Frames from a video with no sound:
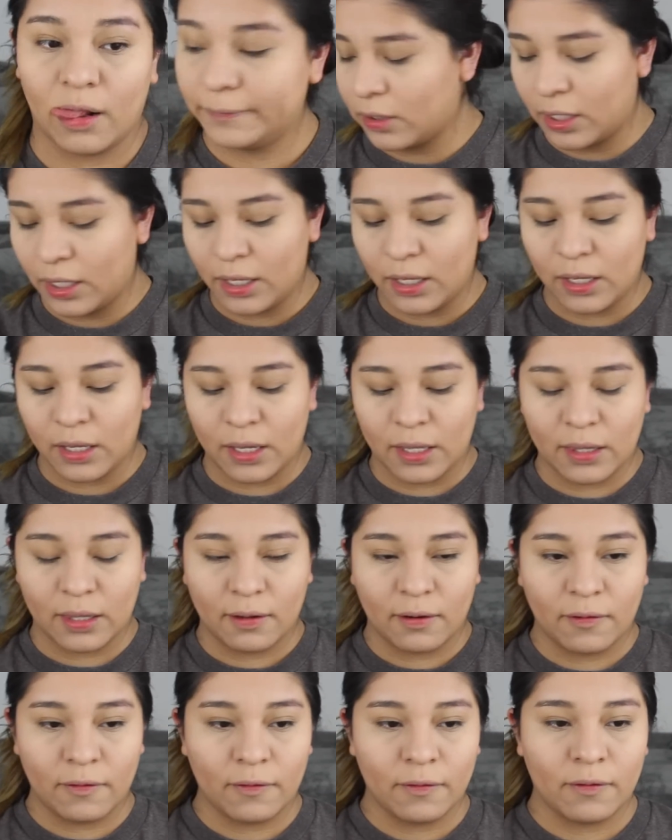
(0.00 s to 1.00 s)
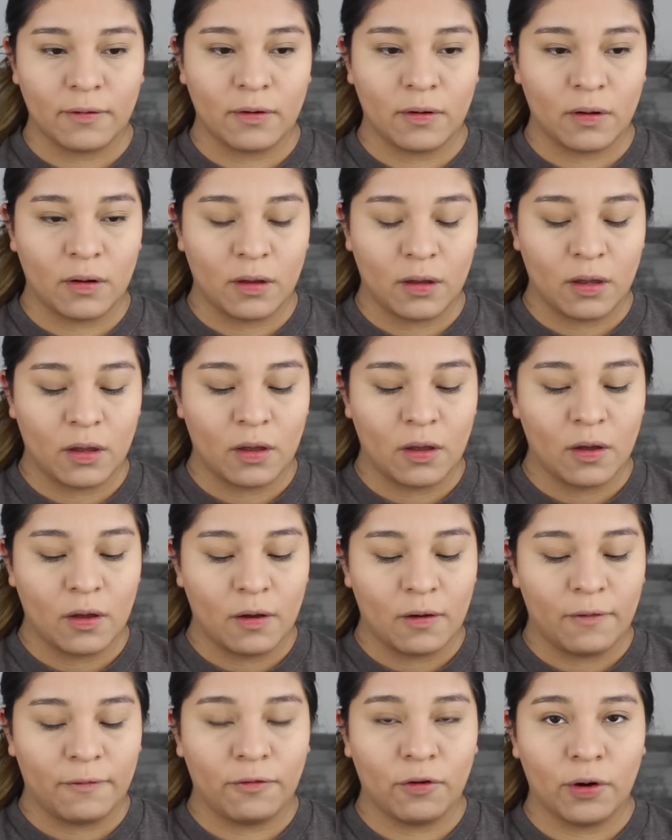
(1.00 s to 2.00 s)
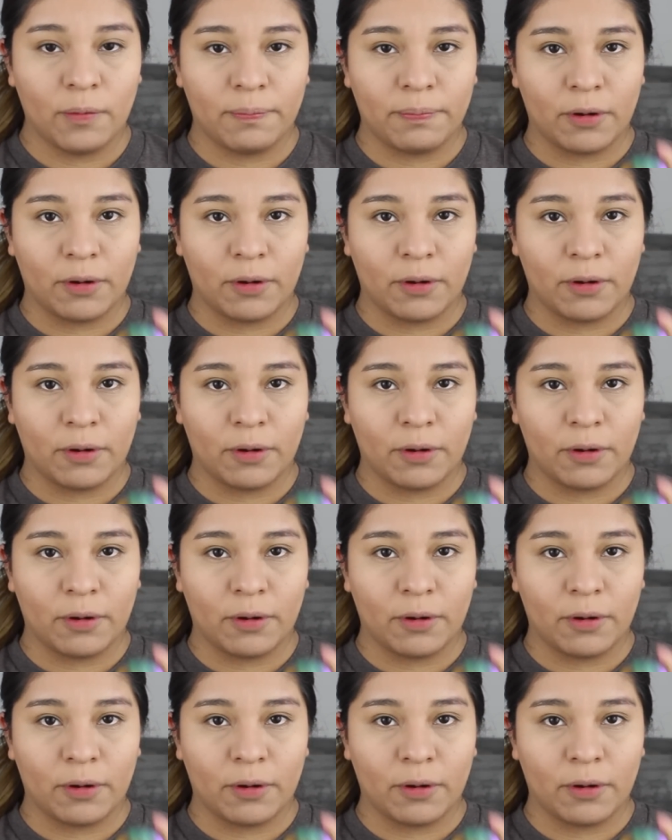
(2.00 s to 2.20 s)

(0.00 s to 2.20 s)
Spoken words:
Okay, and then for